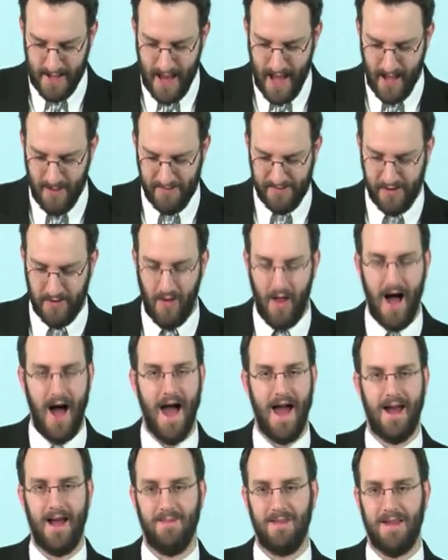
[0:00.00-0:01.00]
helps a
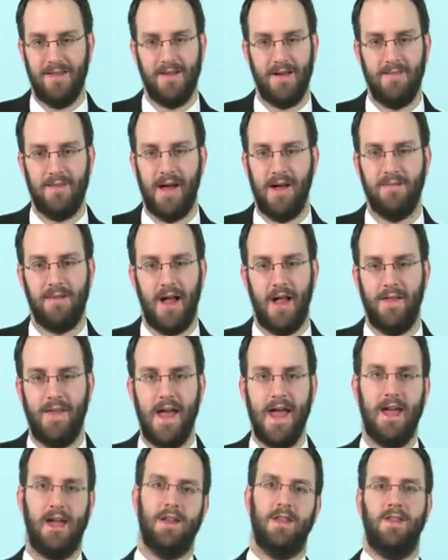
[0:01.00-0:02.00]
lot. I mean, sometimes I'll
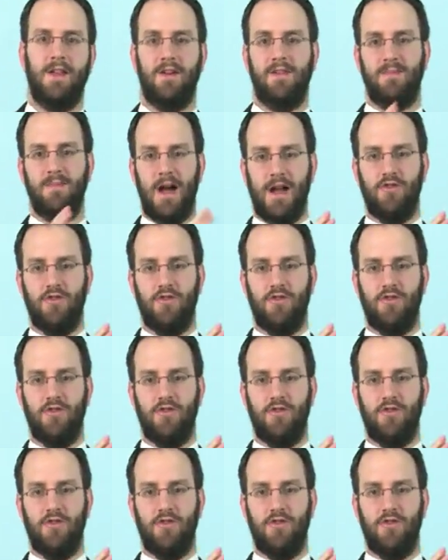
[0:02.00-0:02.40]
take, here's my